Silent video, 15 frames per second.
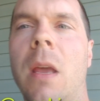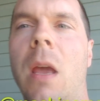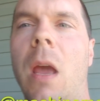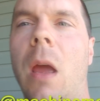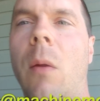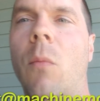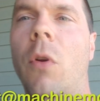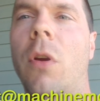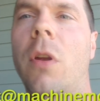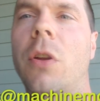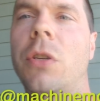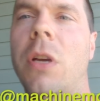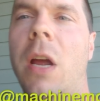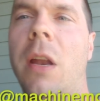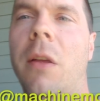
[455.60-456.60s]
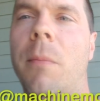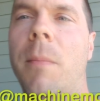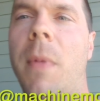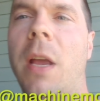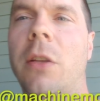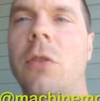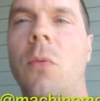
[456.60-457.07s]
And we're going to try to
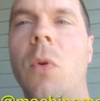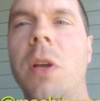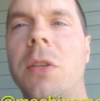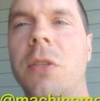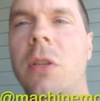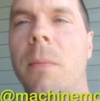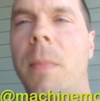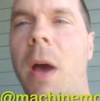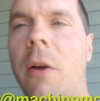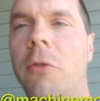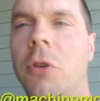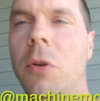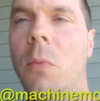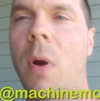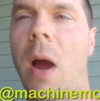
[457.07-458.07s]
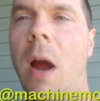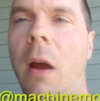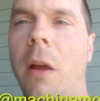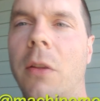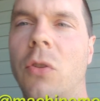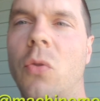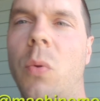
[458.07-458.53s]
make tweaks to the boundary wire
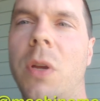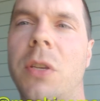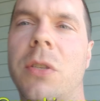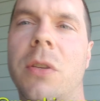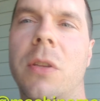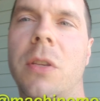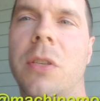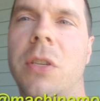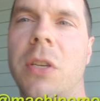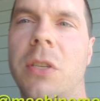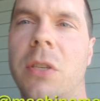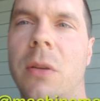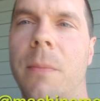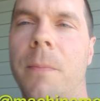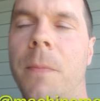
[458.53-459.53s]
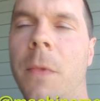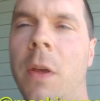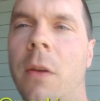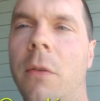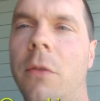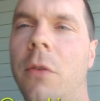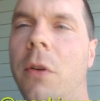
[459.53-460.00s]
and tweaks to the system
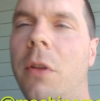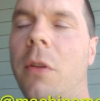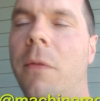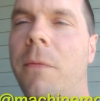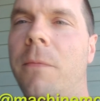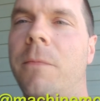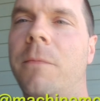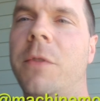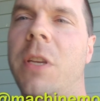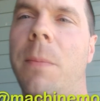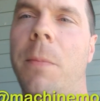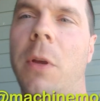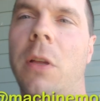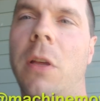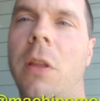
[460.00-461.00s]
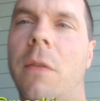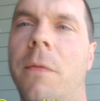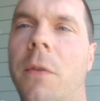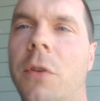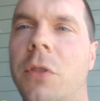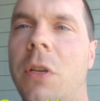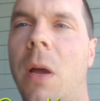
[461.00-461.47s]
during the typically the
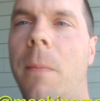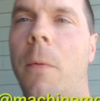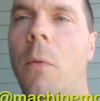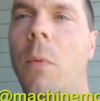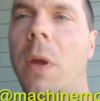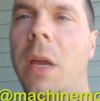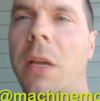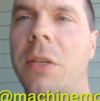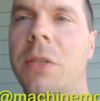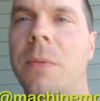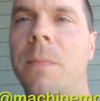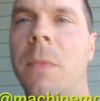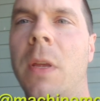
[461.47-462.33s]
first couple weeks.